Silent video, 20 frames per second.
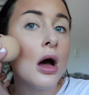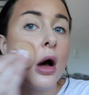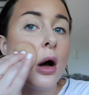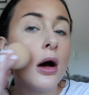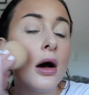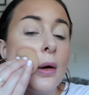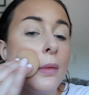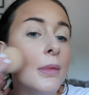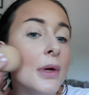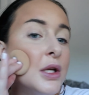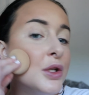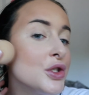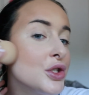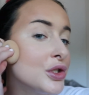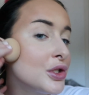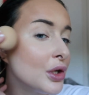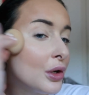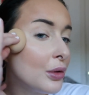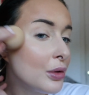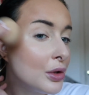It's
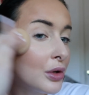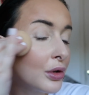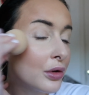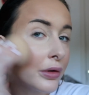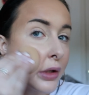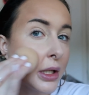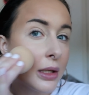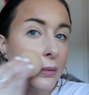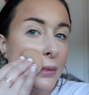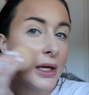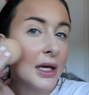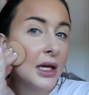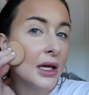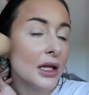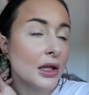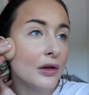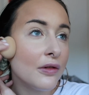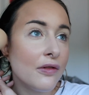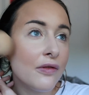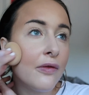so creamy
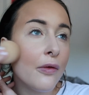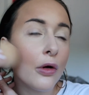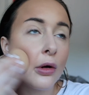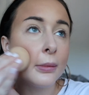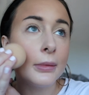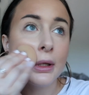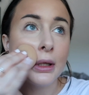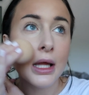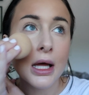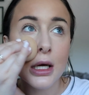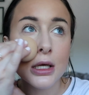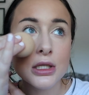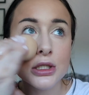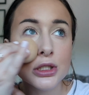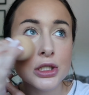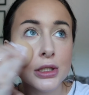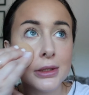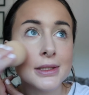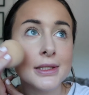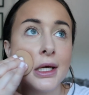and the
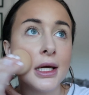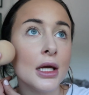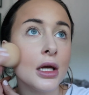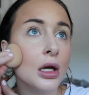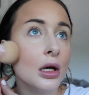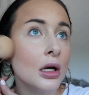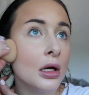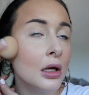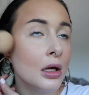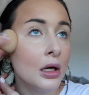formulas just like